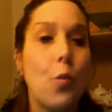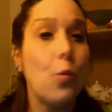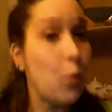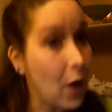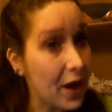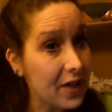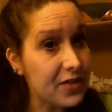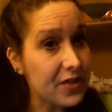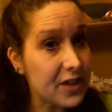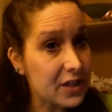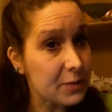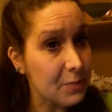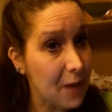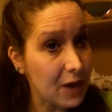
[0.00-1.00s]
what
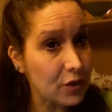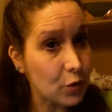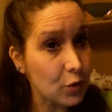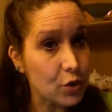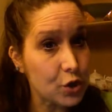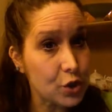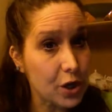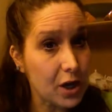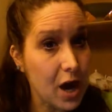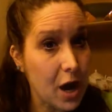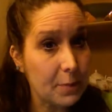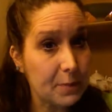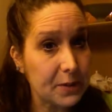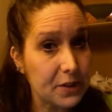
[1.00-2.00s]
this module should
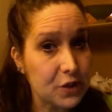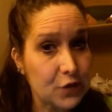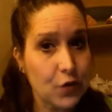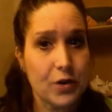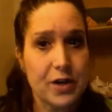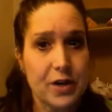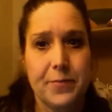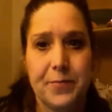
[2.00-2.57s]
accomplish for you.